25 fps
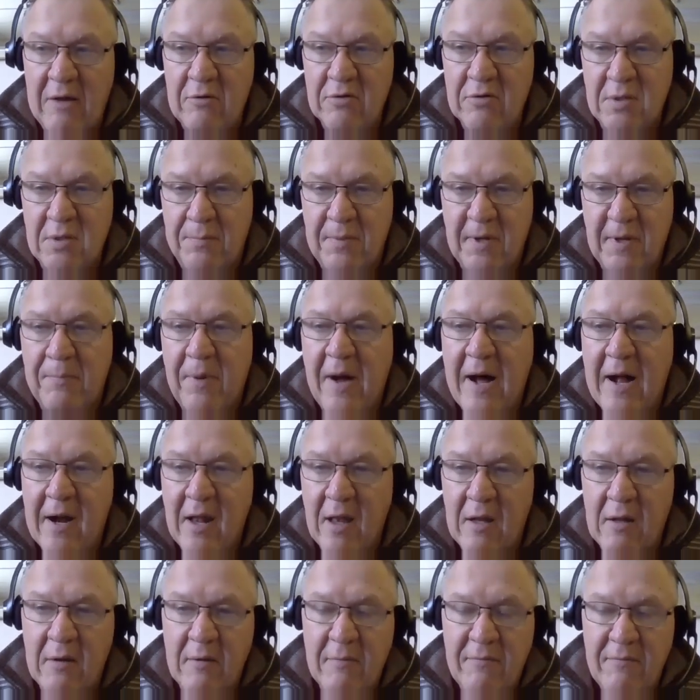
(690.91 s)
that was a big part
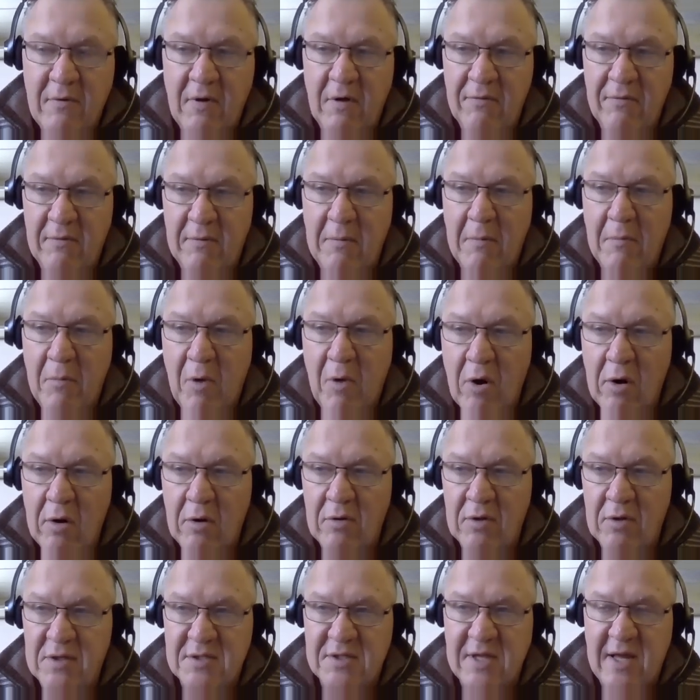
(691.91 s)
of the
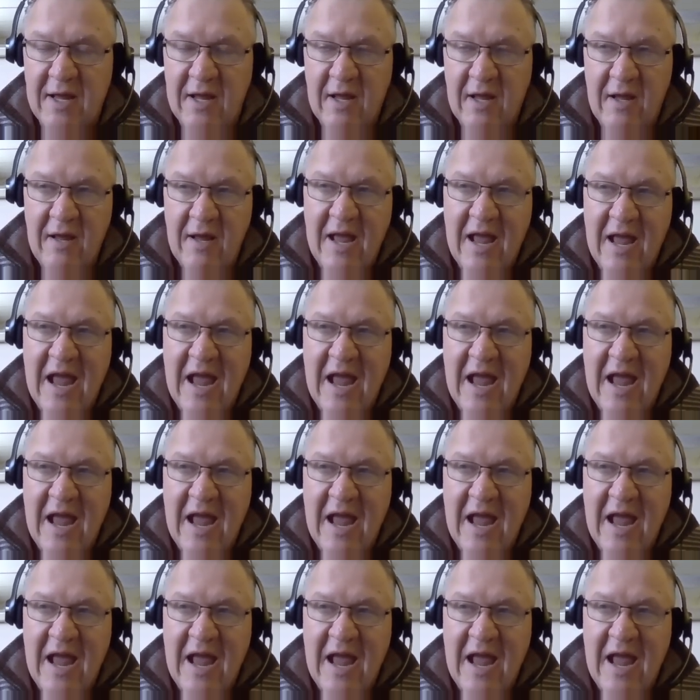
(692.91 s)
memorial, is that